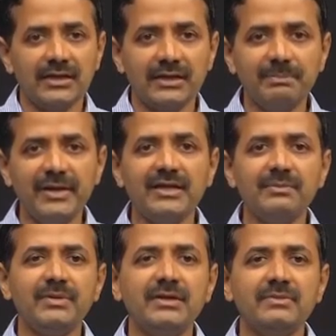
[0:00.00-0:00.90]
Triplet
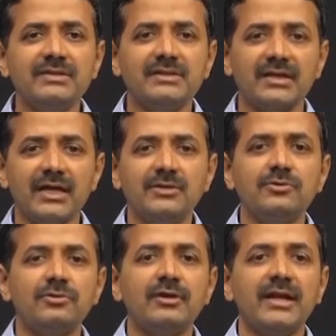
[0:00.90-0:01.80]
repeat means
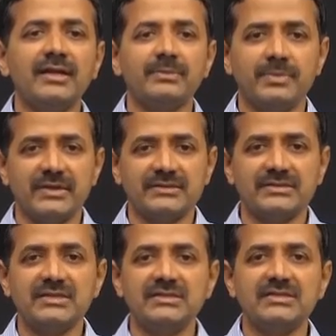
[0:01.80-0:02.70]
trinucleotide repeats,
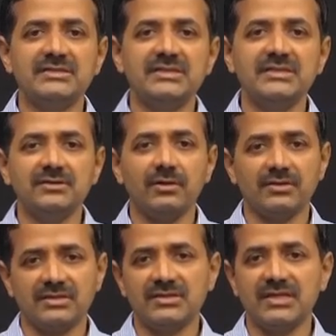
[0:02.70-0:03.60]
C G G
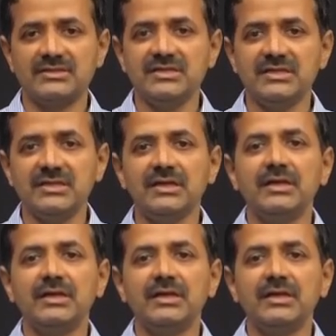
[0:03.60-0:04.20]
or C A G.